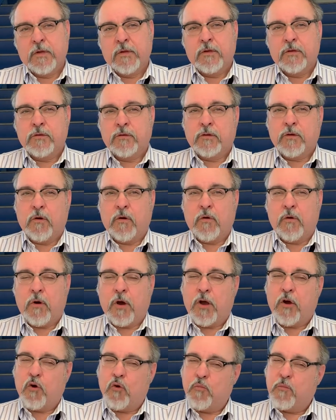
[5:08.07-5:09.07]
So I
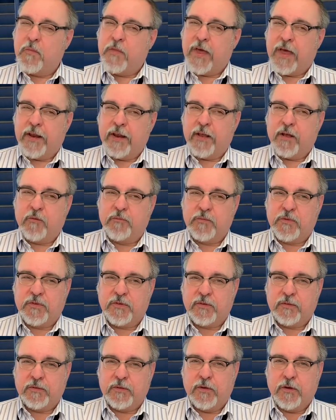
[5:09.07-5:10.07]
hope that helps
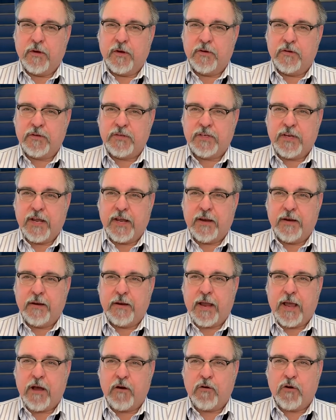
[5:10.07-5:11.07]
you understand
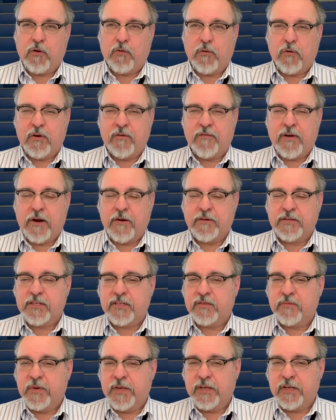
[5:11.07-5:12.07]
how coronavirus is
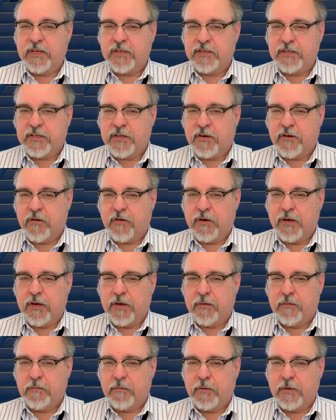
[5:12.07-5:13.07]
being considered
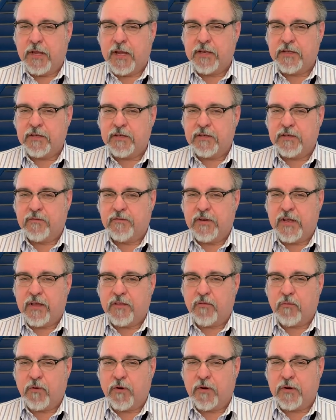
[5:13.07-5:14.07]
in cases of death
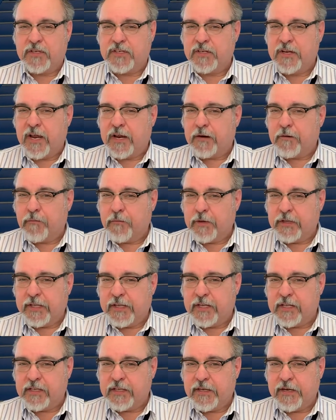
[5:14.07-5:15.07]
where it's not really
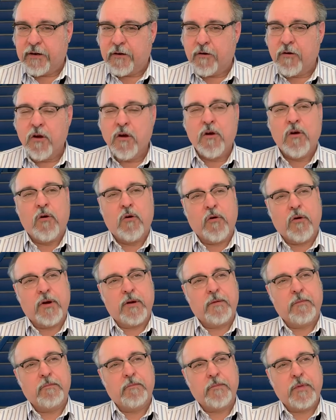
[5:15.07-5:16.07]
clear, or
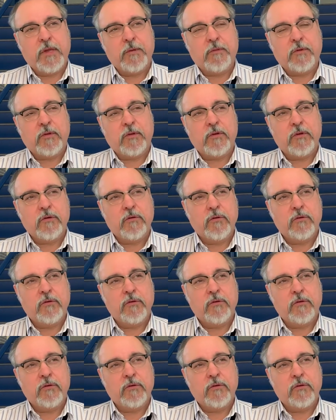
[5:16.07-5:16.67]
in people who